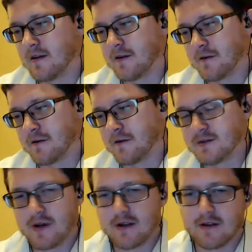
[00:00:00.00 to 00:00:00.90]
at
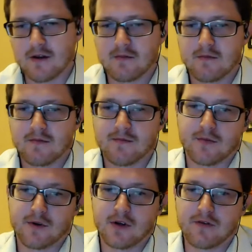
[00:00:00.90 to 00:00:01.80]
least pay to them,
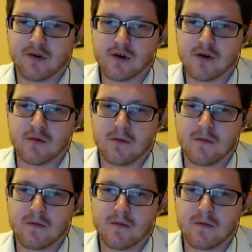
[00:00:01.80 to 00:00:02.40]
but you never know.